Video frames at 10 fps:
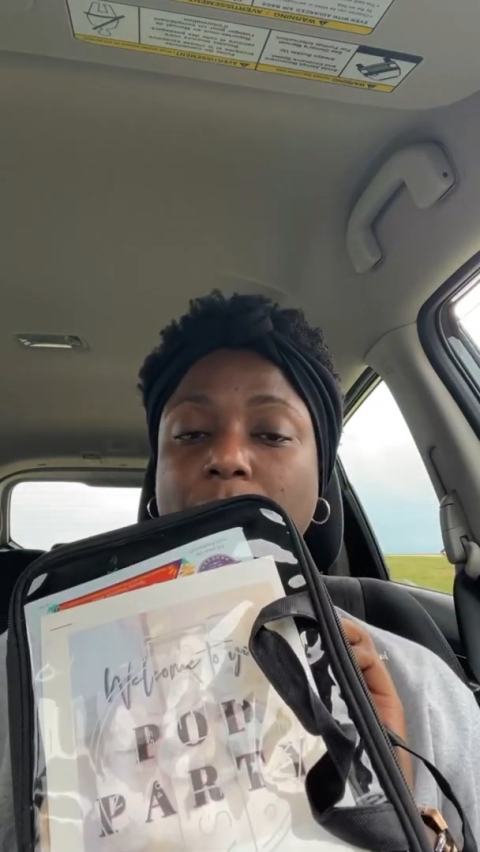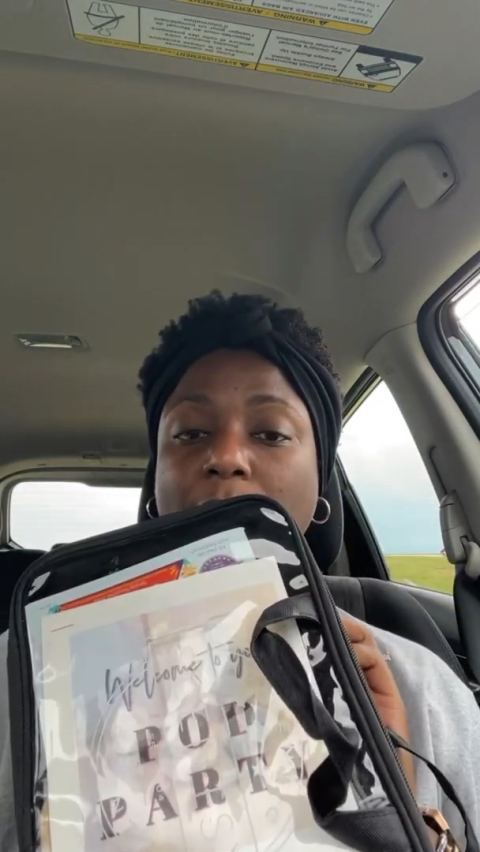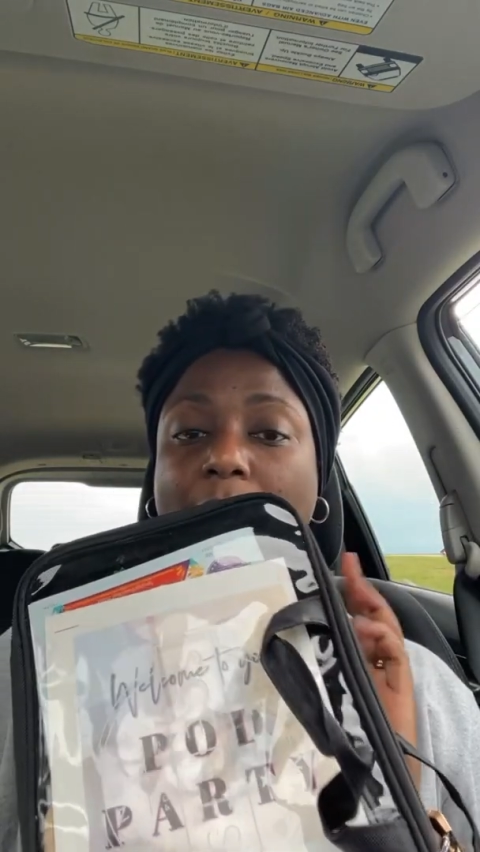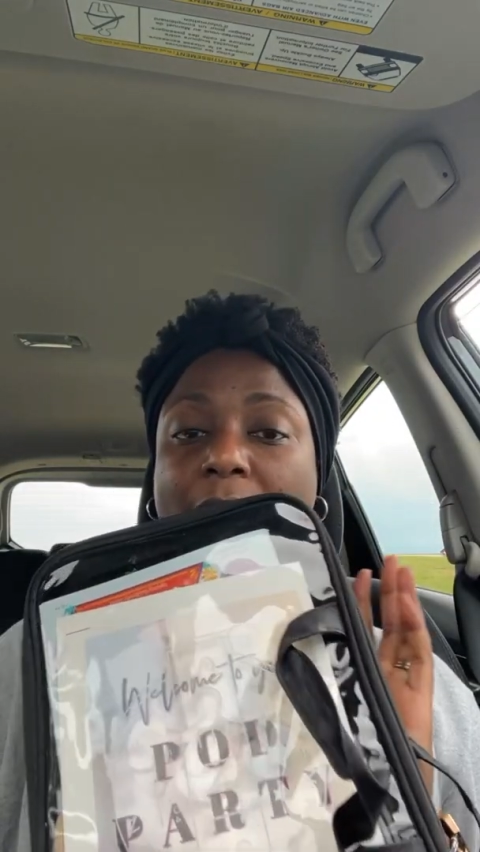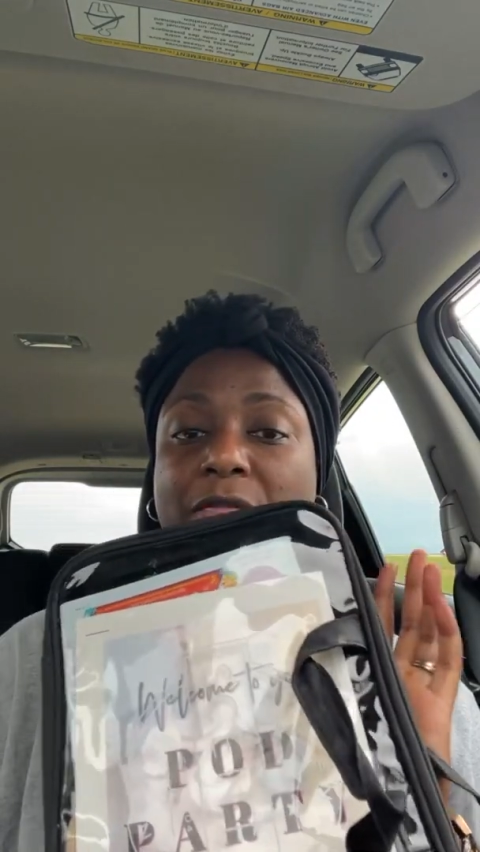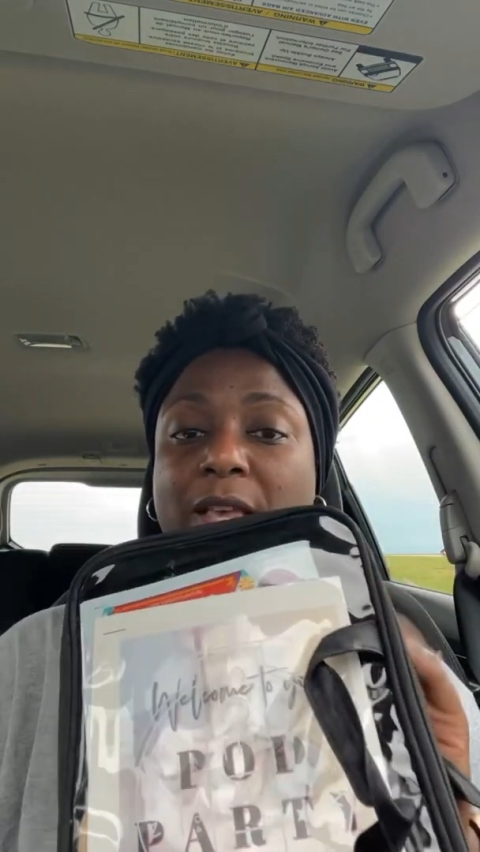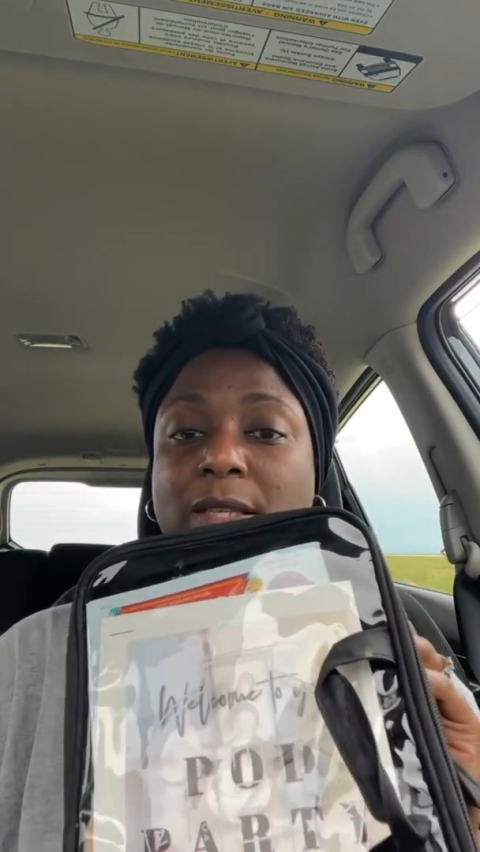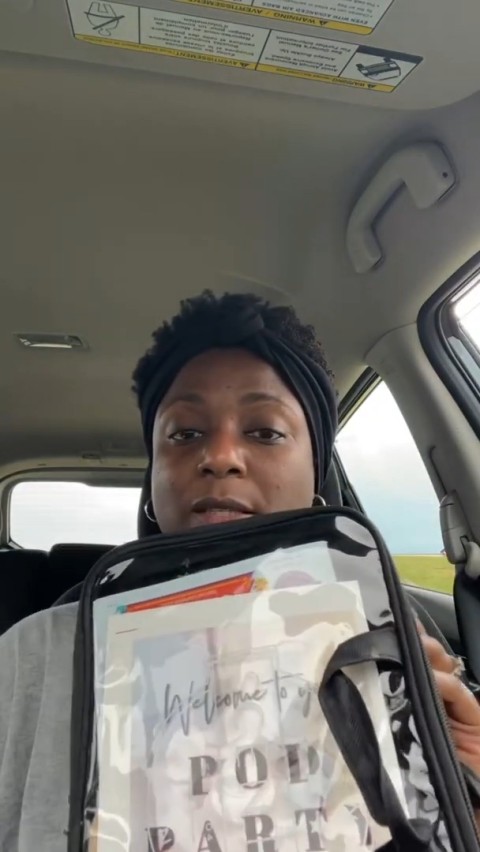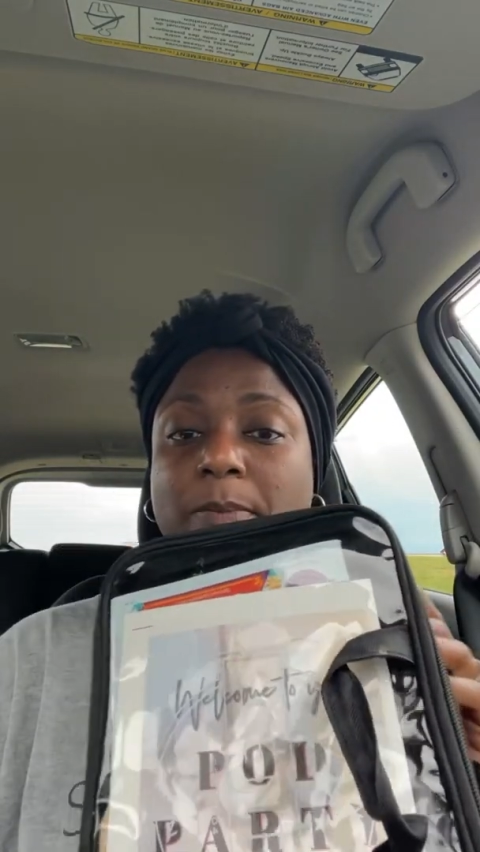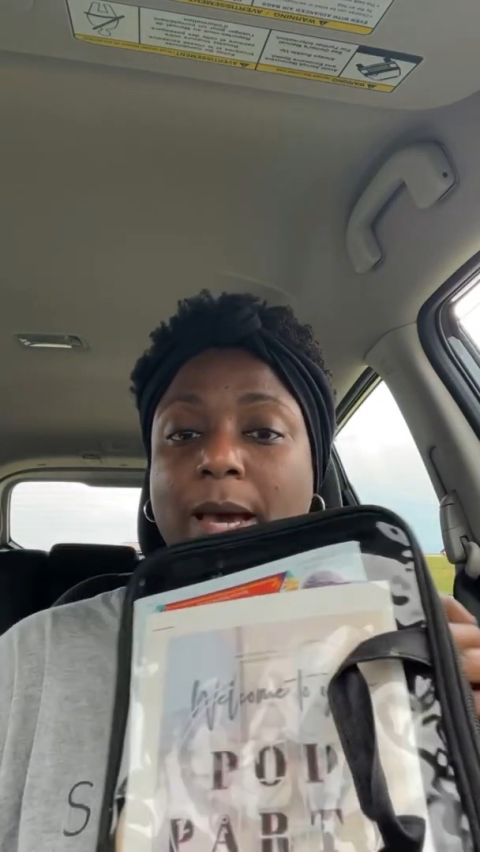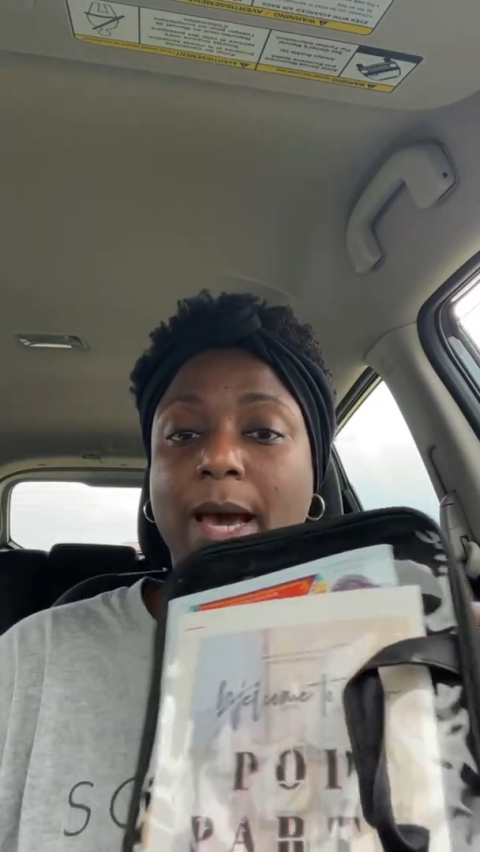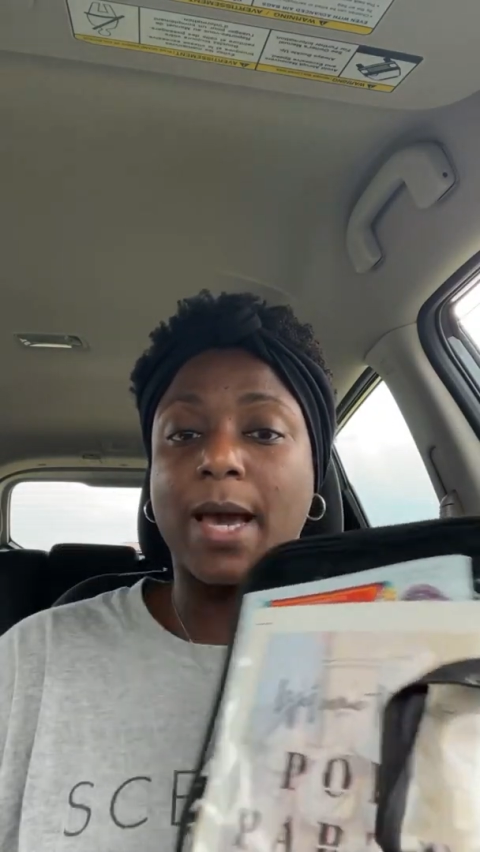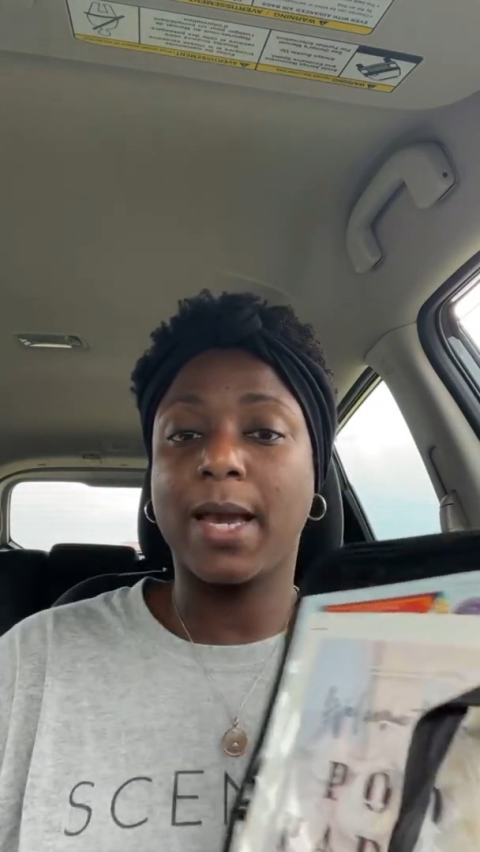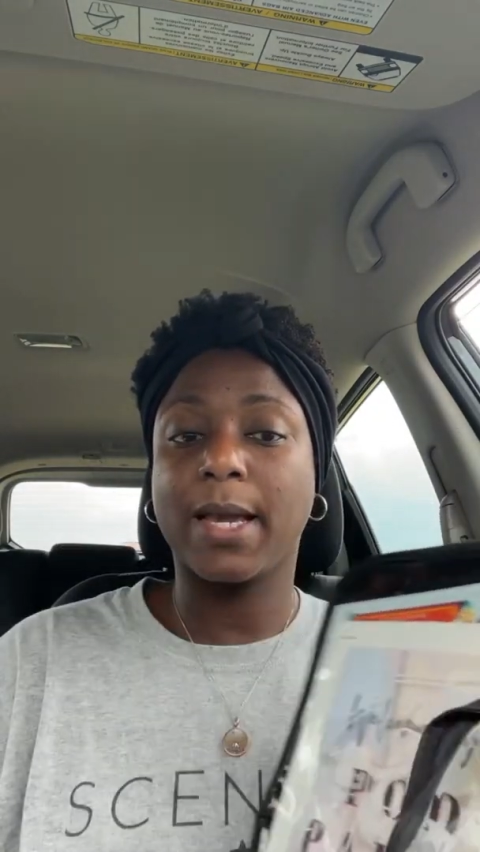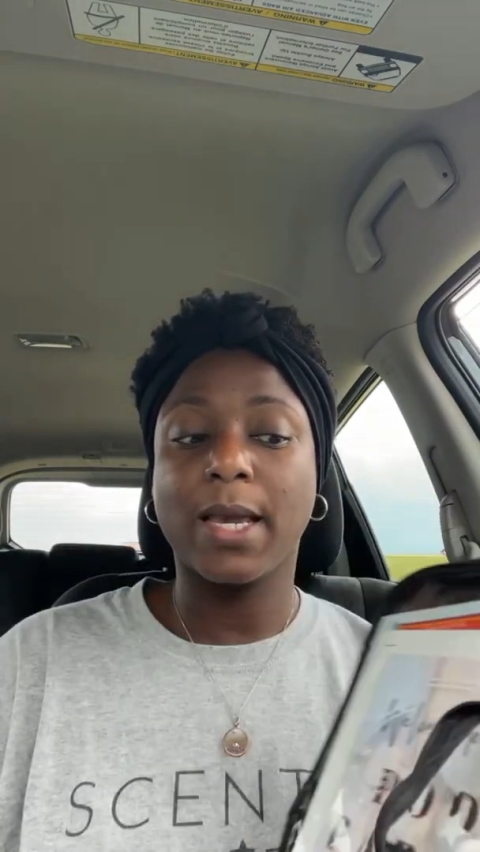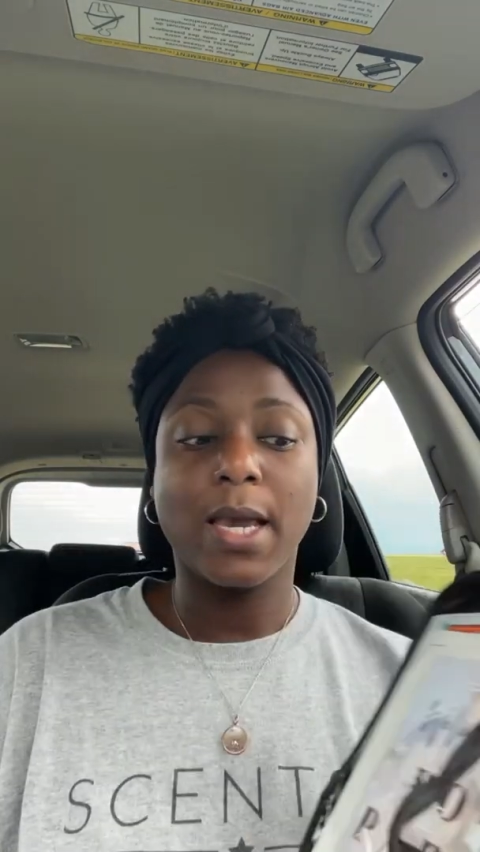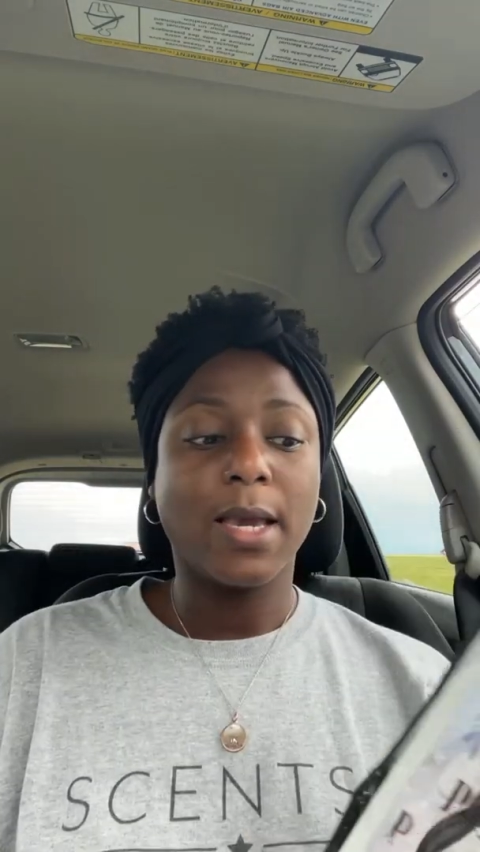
And this bag